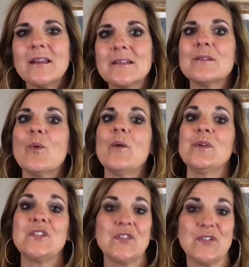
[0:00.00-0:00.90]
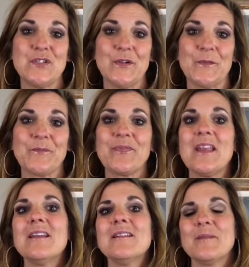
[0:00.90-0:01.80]
this is what we should do.
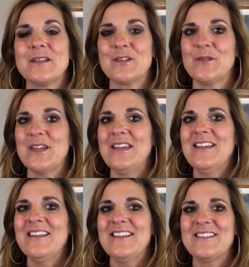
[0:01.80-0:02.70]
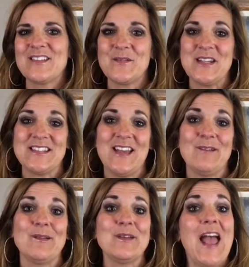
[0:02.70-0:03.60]
But so we
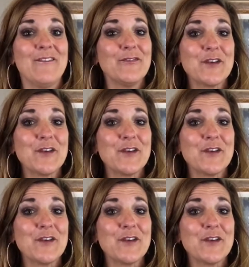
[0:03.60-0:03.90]
decided we would have a